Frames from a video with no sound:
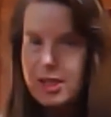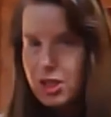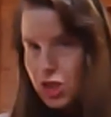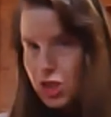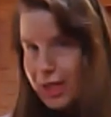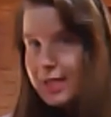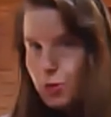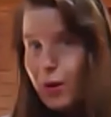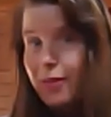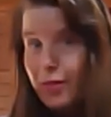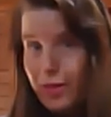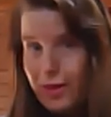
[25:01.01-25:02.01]
just
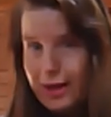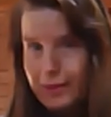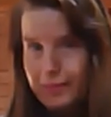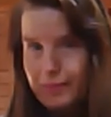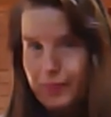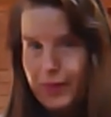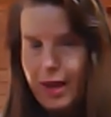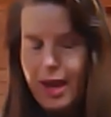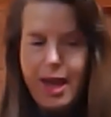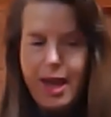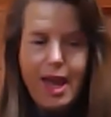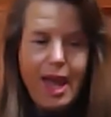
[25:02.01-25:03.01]
one thing.
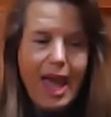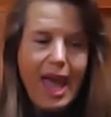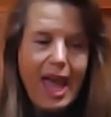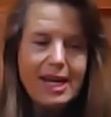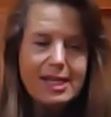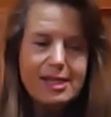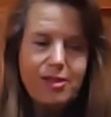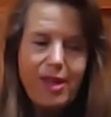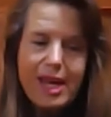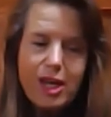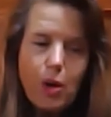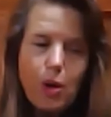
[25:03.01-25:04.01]
And
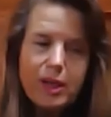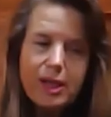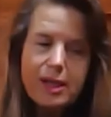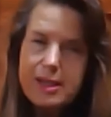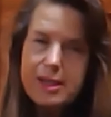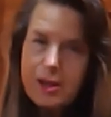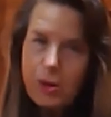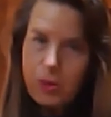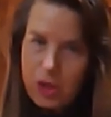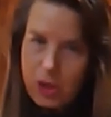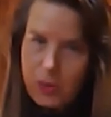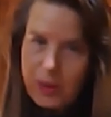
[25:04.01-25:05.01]
they go and consult
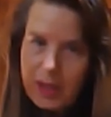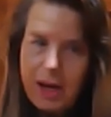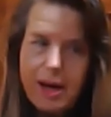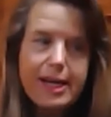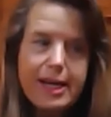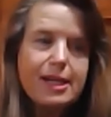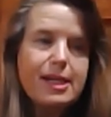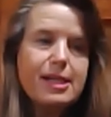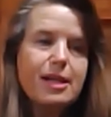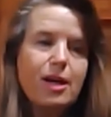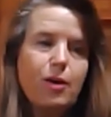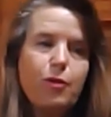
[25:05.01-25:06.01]
to a client
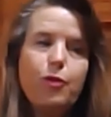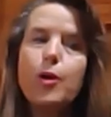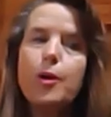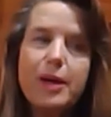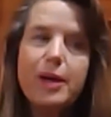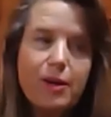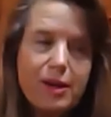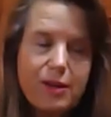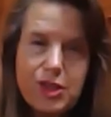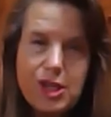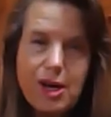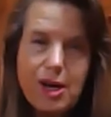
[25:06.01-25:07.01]
for a period of
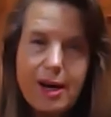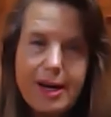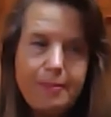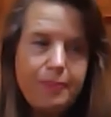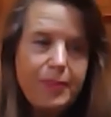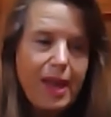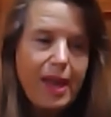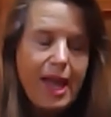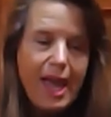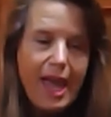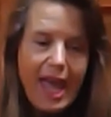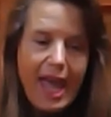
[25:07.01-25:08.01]
time,
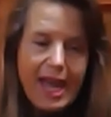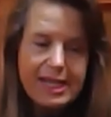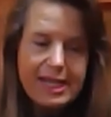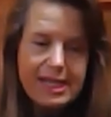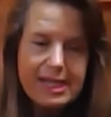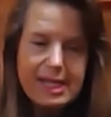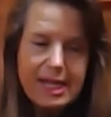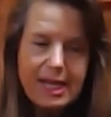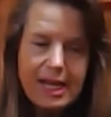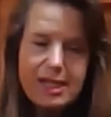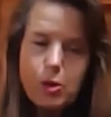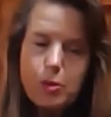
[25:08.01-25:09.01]
and
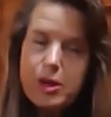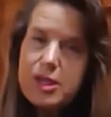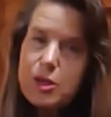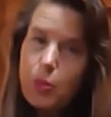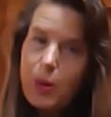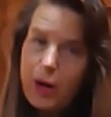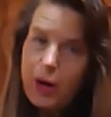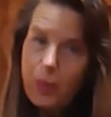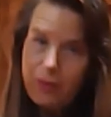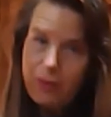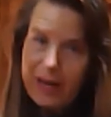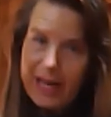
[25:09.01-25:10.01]
it's almost a one-on-one
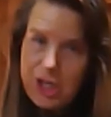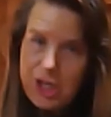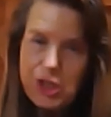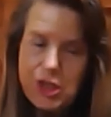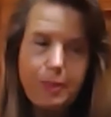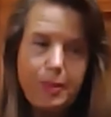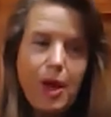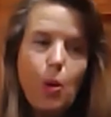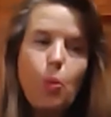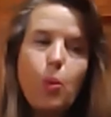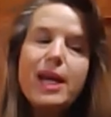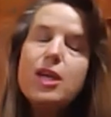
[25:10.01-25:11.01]
relationship.
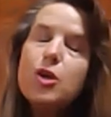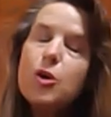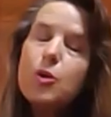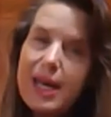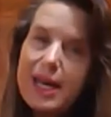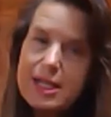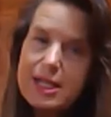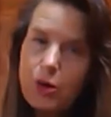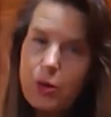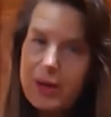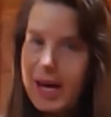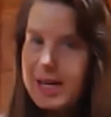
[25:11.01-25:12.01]
We knew we had to
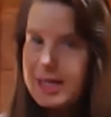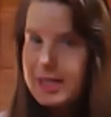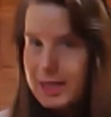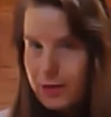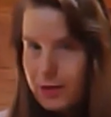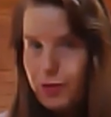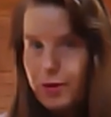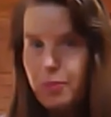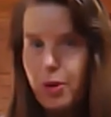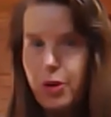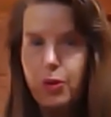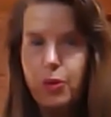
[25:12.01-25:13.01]
create a different
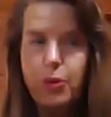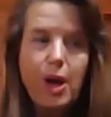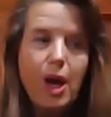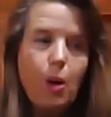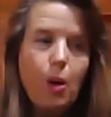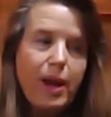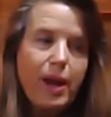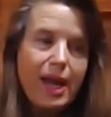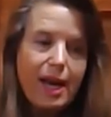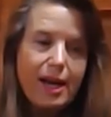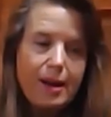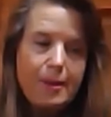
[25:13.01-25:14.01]
model
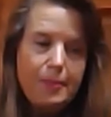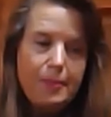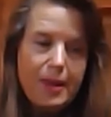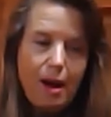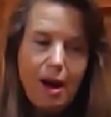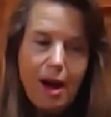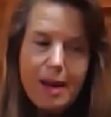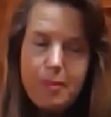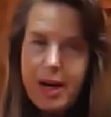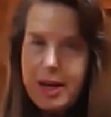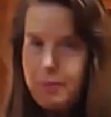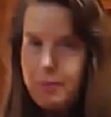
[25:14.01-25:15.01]
where I
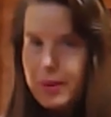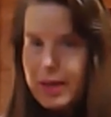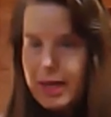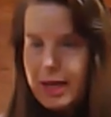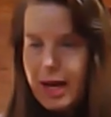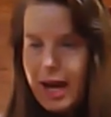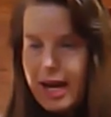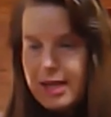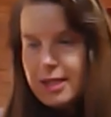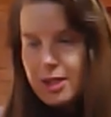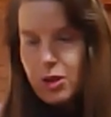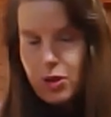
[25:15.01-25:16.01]
might be a
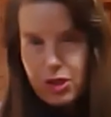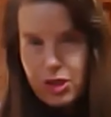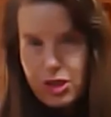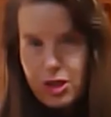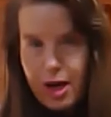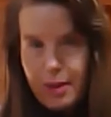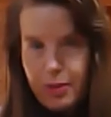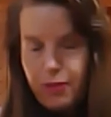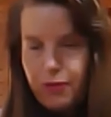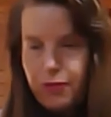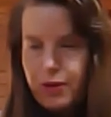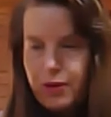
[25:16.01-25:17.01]
certain type
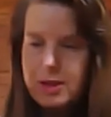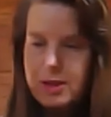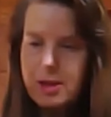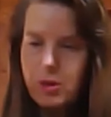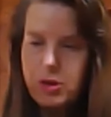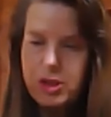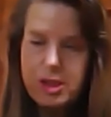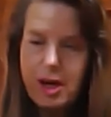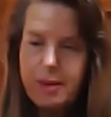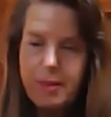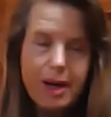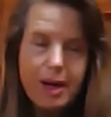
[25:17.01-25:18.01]
of consultant.
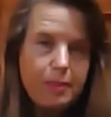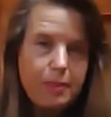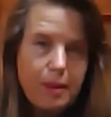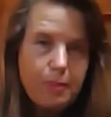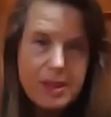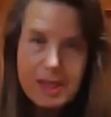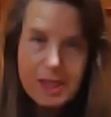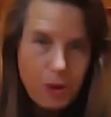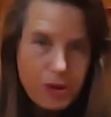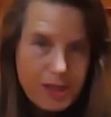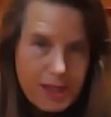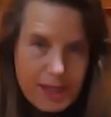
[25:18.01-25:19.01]
I might be a business
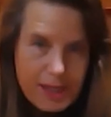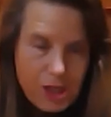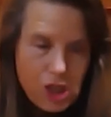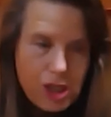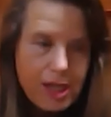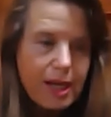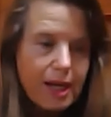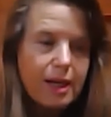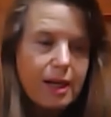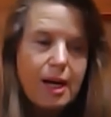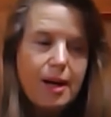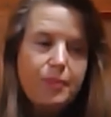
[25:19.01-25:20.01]
process engineer,
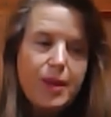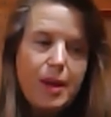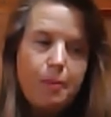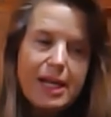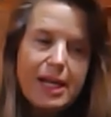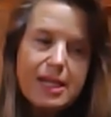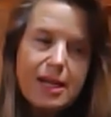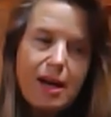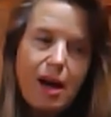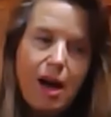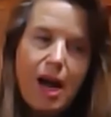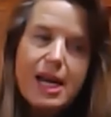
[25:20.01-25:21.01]
but
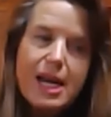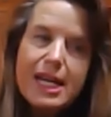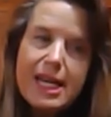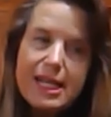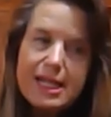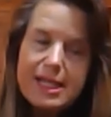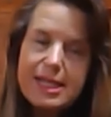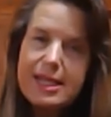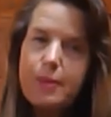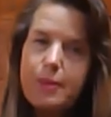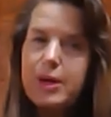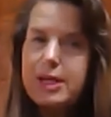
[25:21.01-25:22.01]
I needed
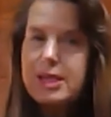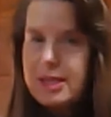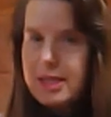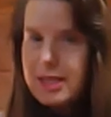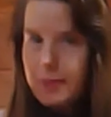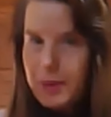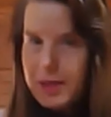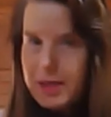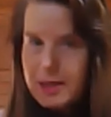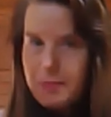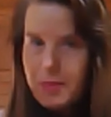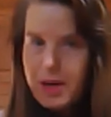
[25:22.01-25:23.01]
someone to step
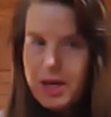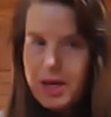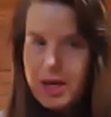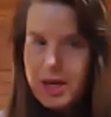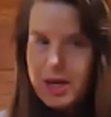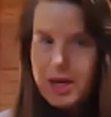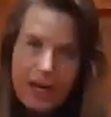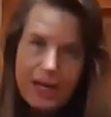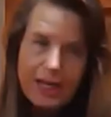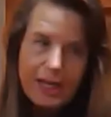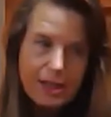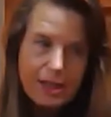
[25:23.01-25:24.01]
into my shoes
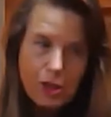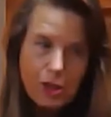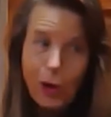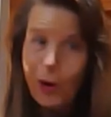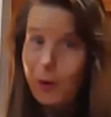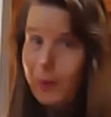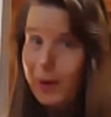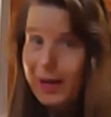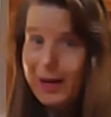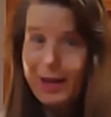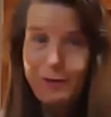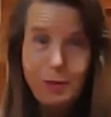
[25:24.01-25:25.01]
if I needed to go
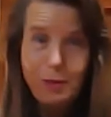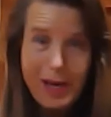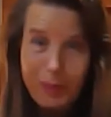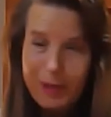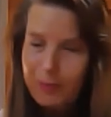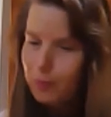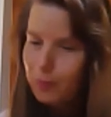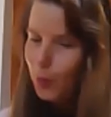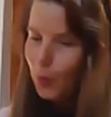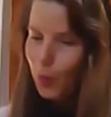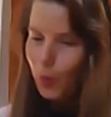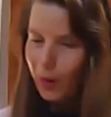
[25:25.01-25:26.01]
away and have a baby,
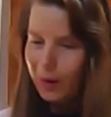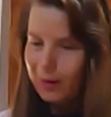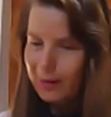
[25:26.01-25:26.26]
or